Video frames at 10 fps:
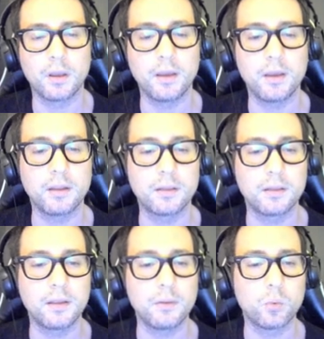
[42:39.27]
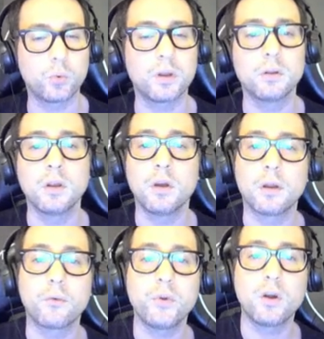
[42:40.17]
It will
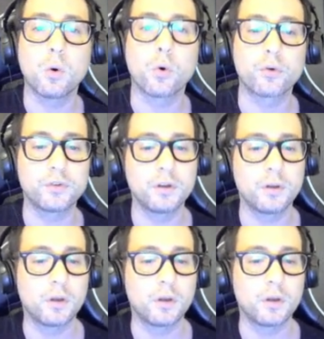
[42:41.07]
record